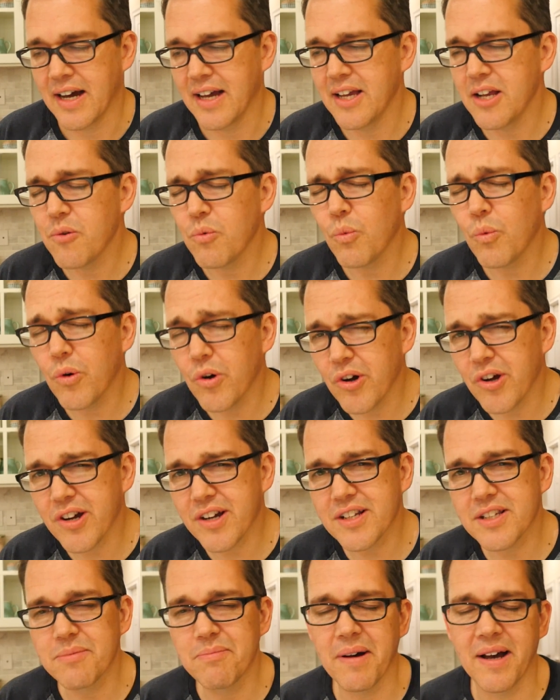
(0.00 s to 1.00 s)
It
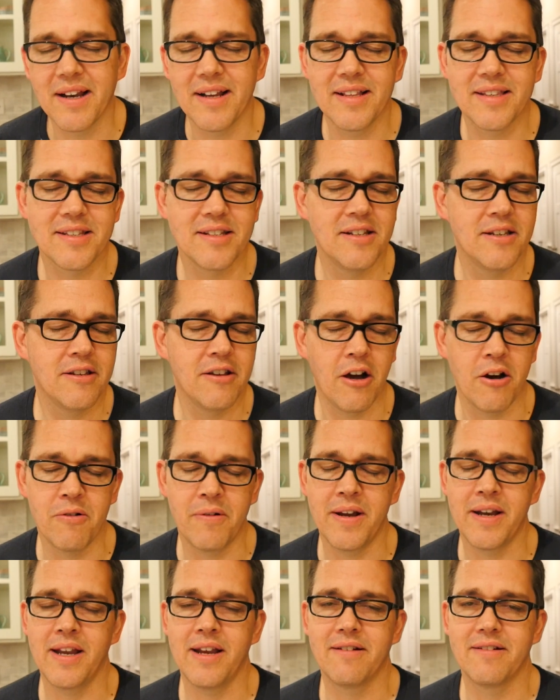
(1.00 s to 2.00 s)
works, but it's
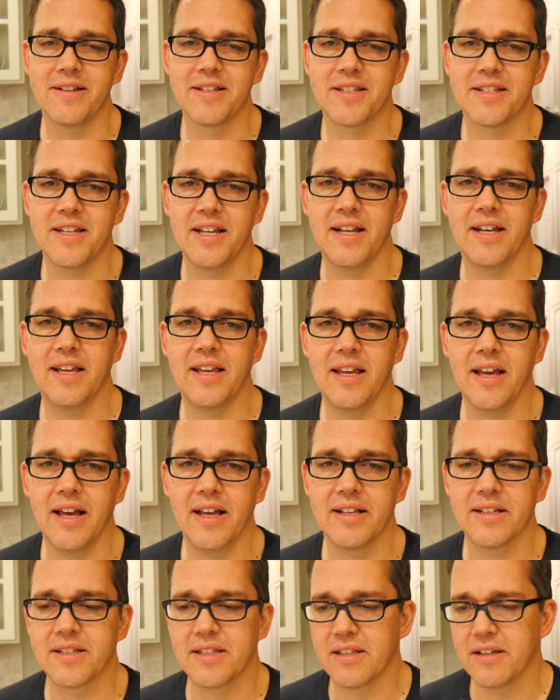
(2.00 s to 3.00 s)
nowhere near as steady
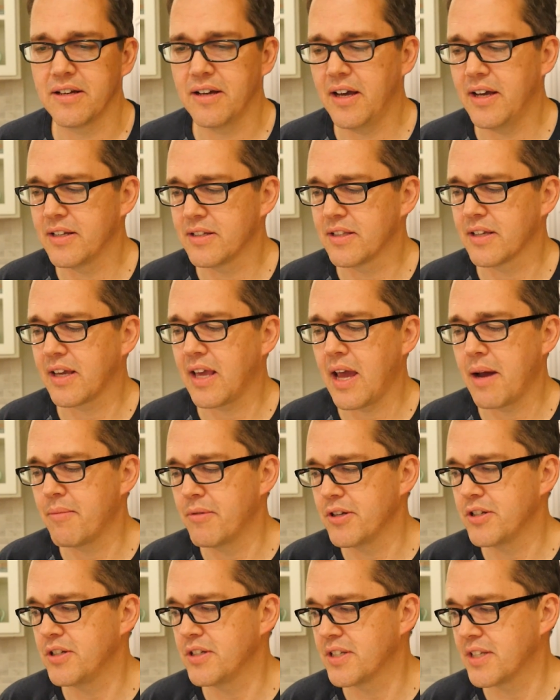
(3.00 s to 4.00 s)
as the
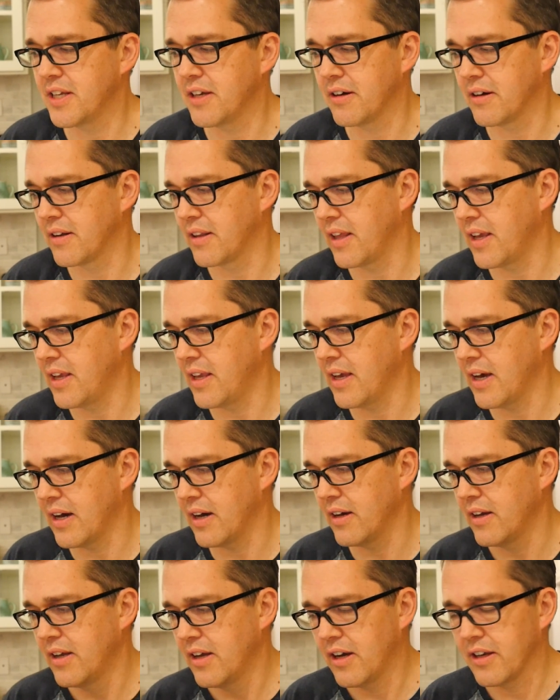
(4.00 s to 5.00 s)
cameras you see on
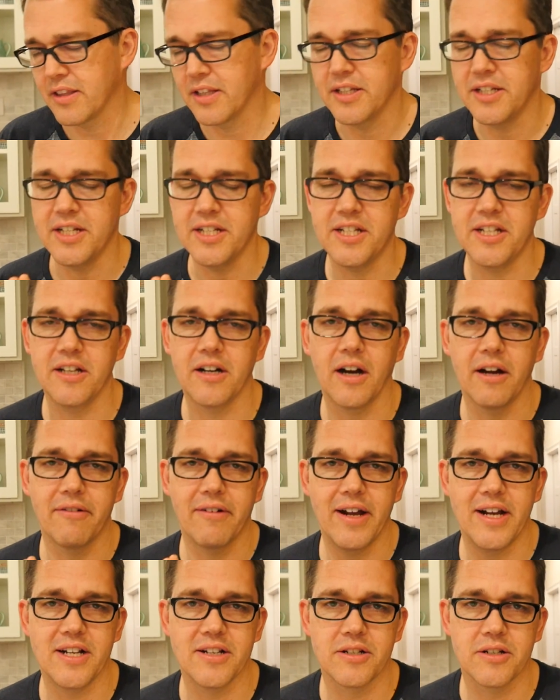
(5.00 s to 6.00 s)
the DJI
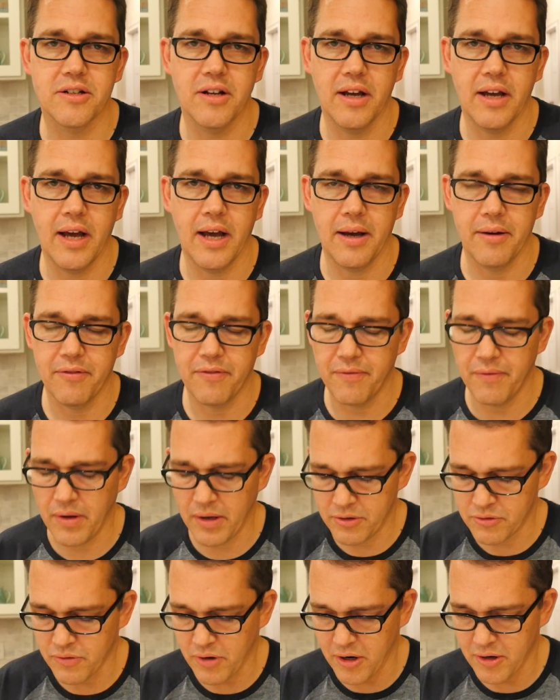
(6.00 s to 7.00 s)
range
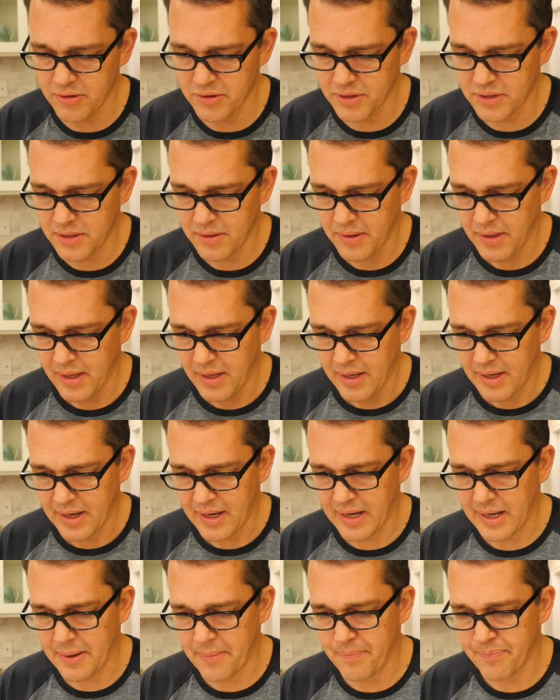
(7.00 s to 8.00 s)
drones.
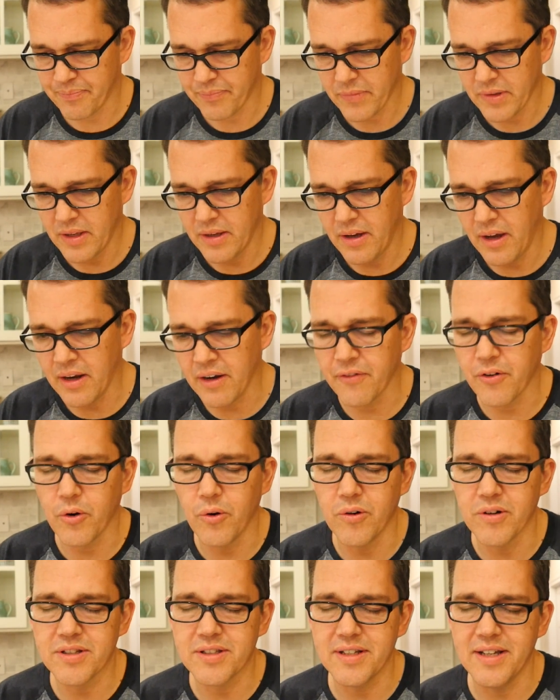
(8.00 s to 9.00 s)
And of
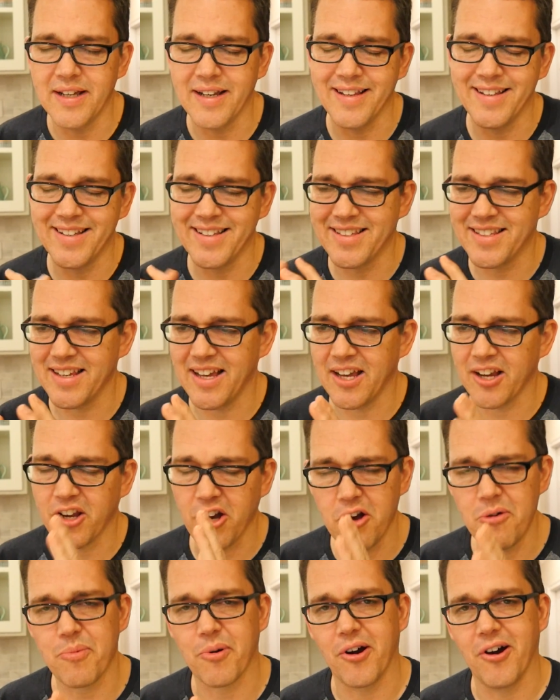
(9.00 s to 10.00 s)
course, it is a
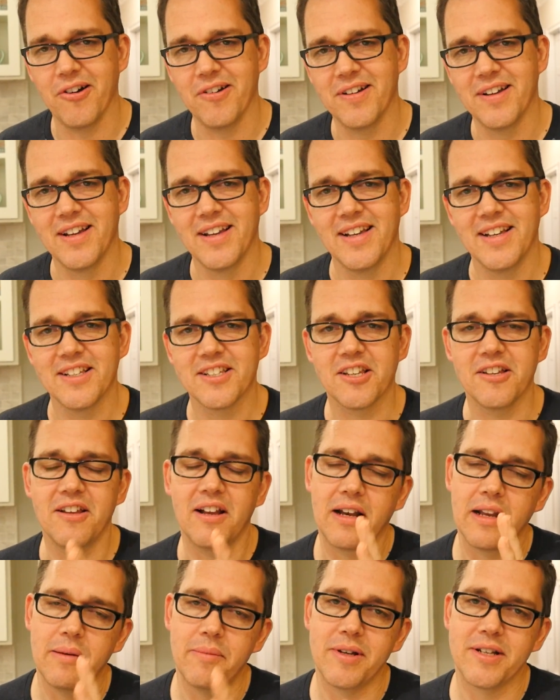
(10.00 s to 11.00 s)
GoPro, so
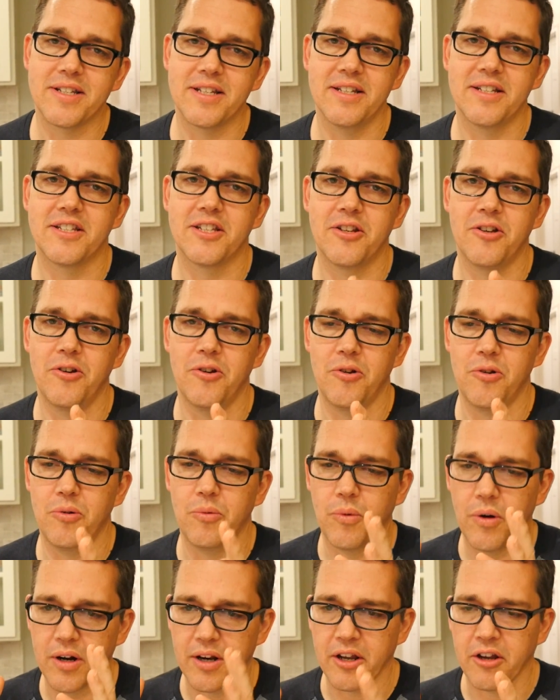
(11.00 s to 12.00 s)
you're limited
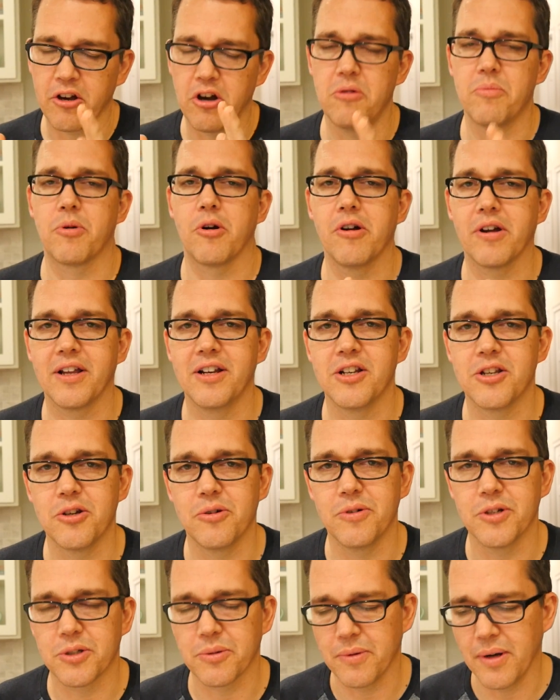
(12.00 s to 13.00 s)
to what a GoPro can
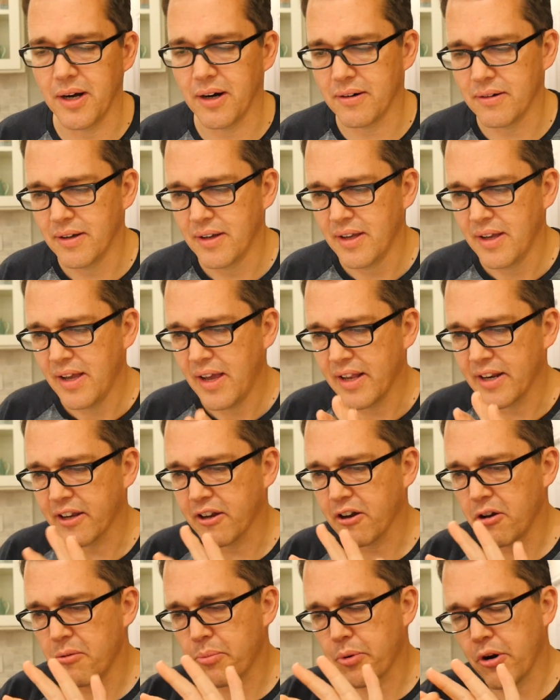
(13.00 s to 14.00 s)
do as well. And a
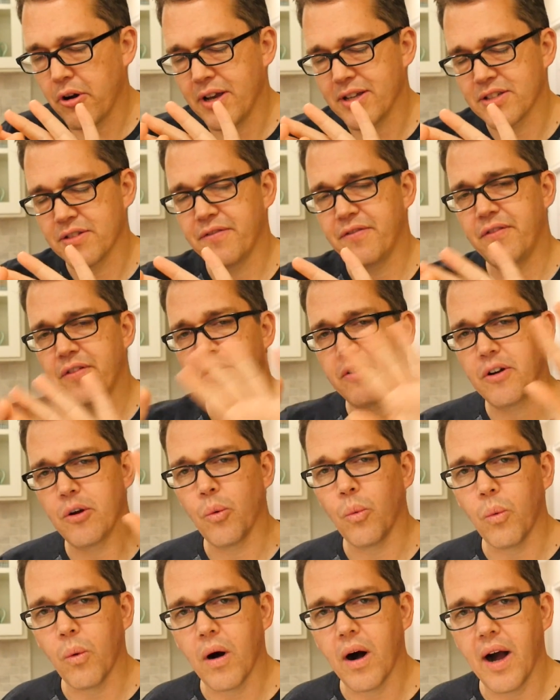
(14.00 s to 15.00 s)
GoPro has a very
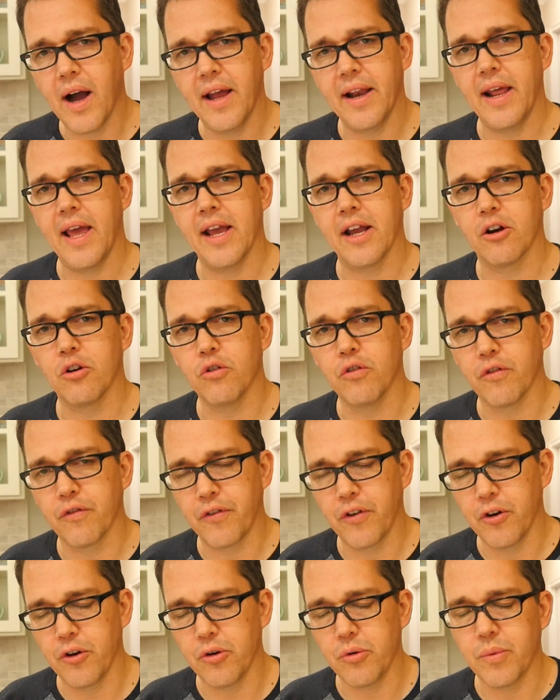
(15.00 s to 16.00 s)
wide angle
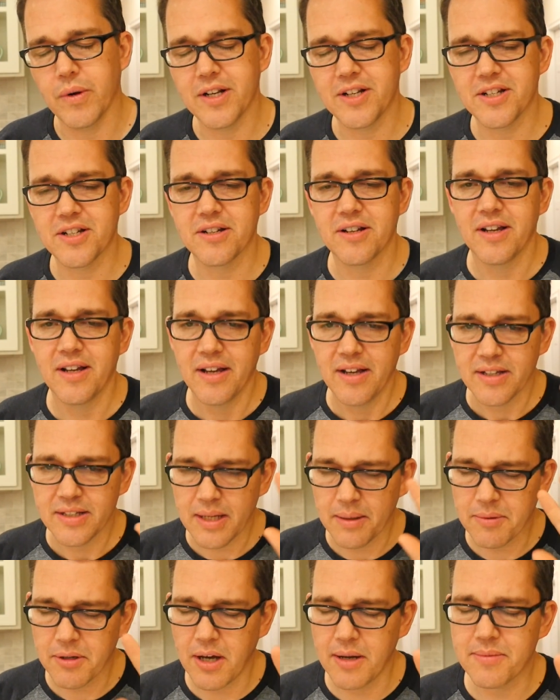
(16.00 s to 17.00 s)
view, which
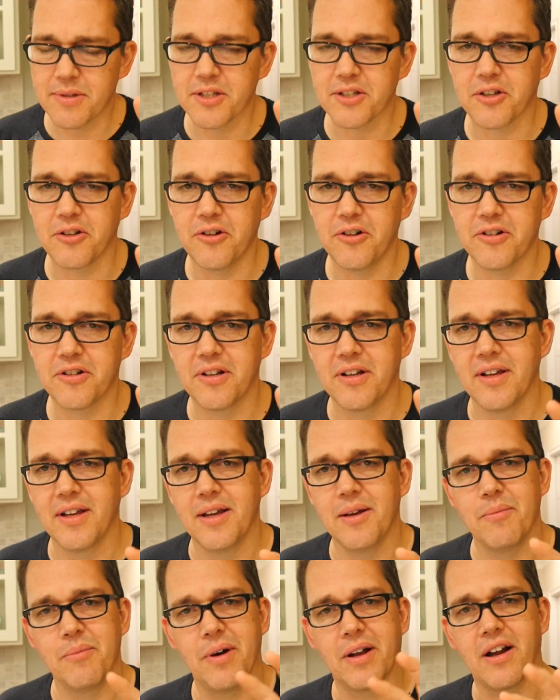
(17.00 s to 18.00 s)
sometimes is good,
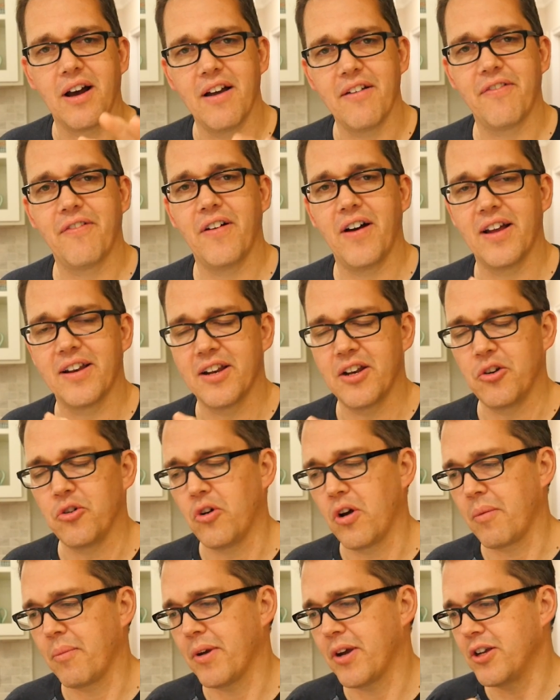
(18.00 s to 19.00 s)
but I find
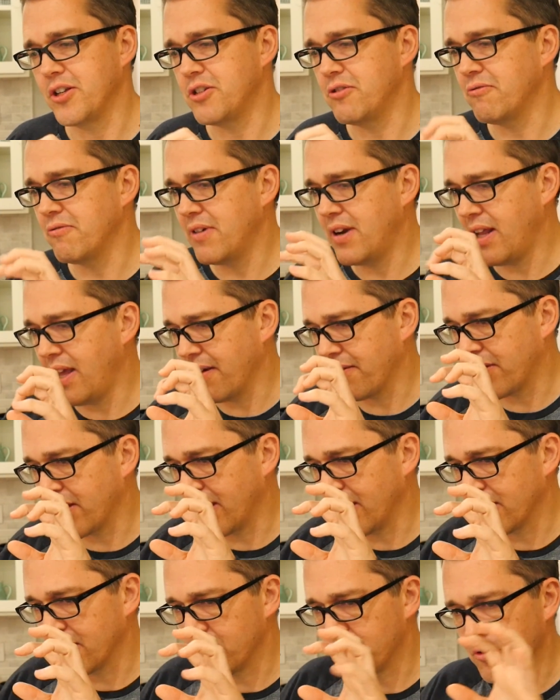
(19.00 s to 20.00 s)
annoying because you really have to
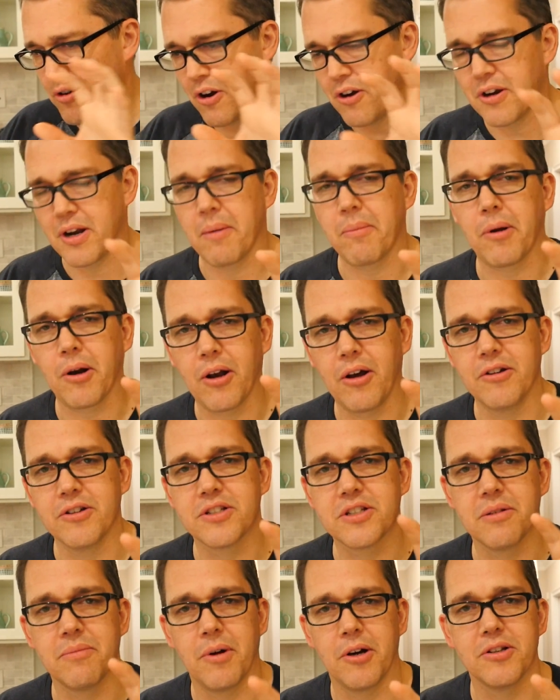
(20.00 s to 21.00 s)
get the drone up
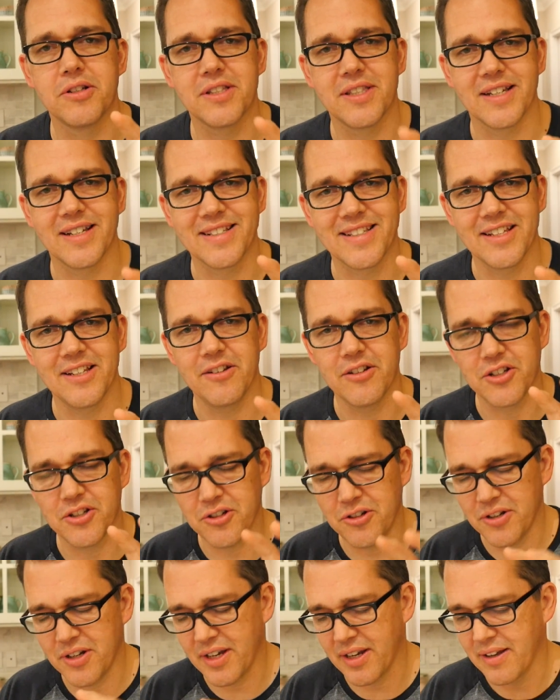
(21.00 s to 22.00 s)
close to most things that you're
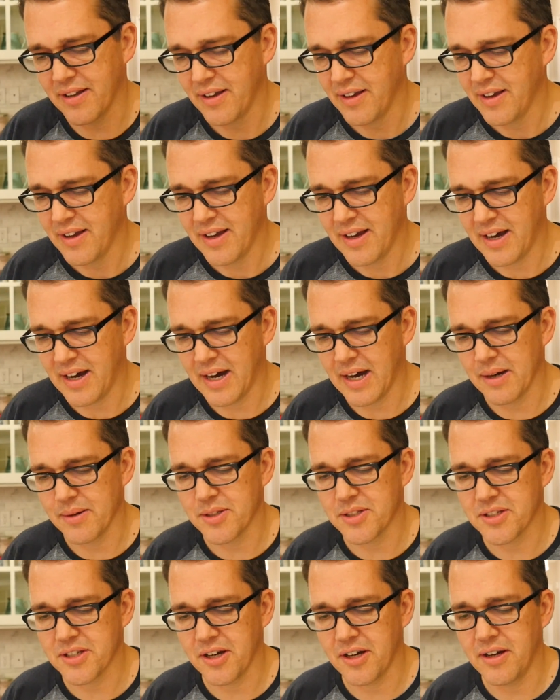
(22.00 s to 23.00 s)
shooting.
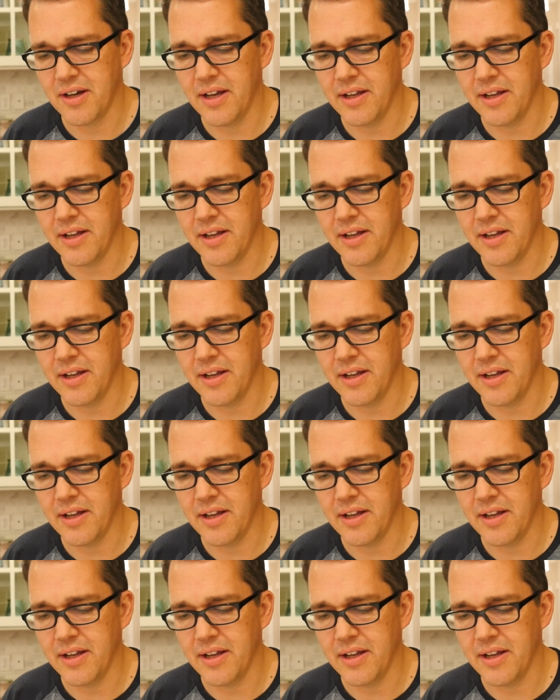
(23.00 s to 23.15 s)
So